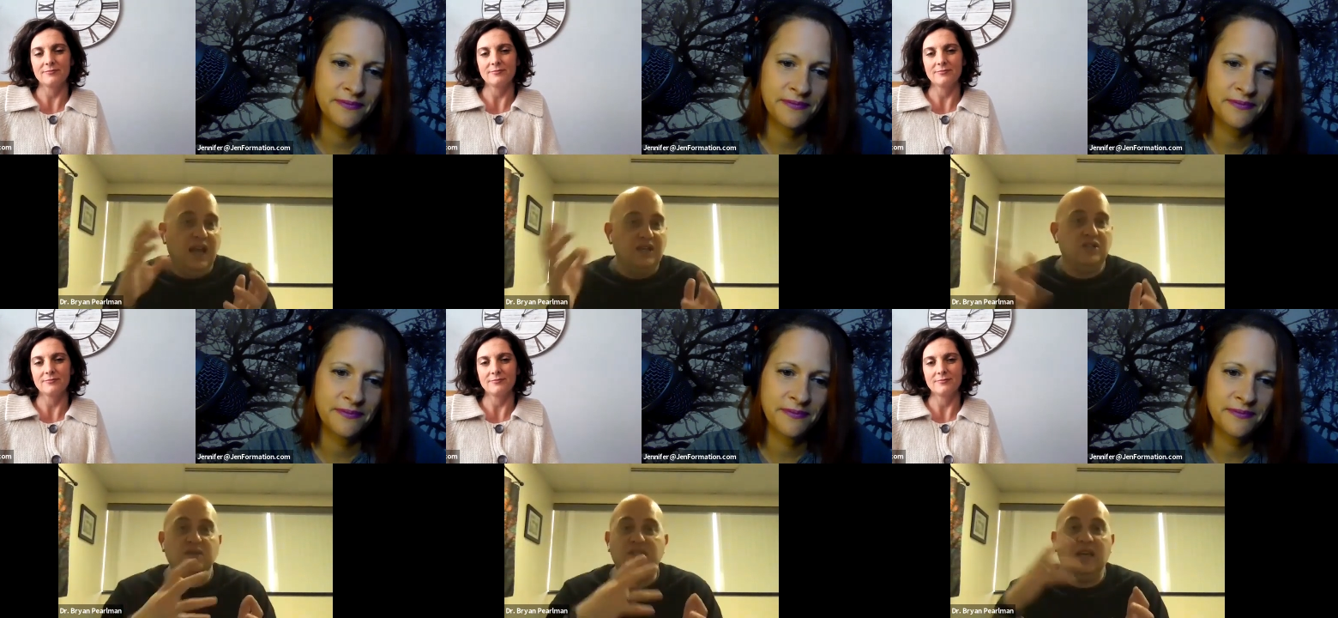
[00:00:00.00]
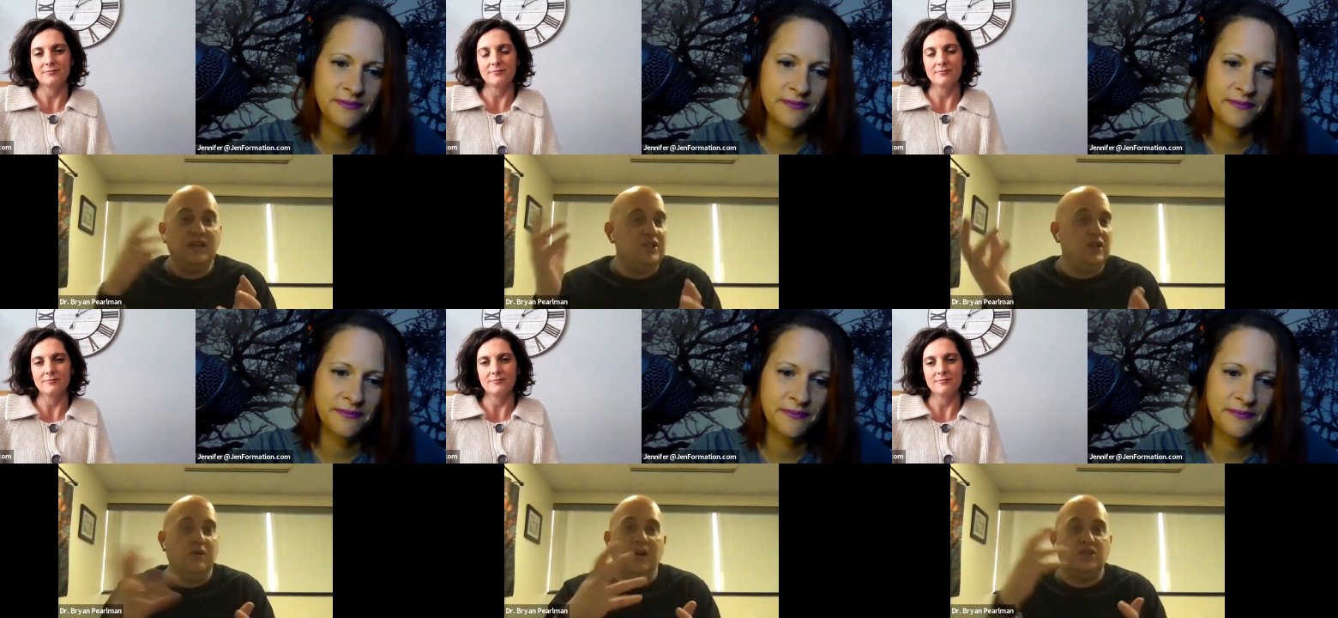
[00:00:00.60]
Speaker 1: thing. As you
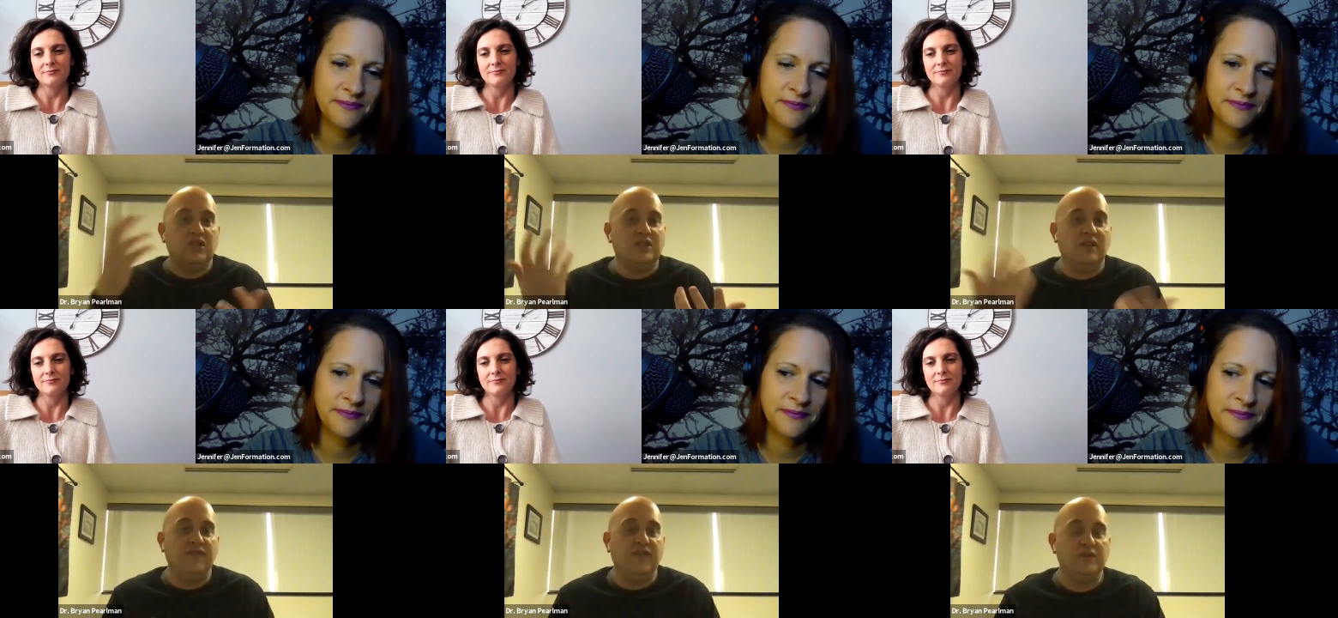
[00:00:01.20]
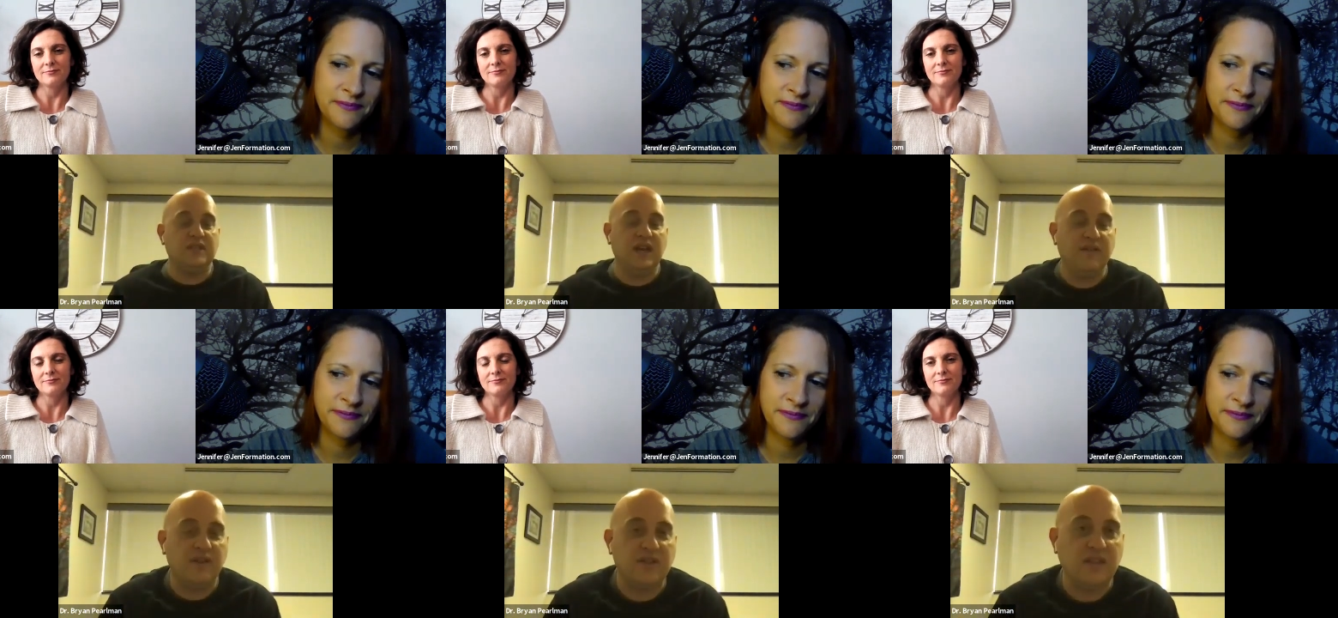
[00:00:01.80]
said too, it's just infused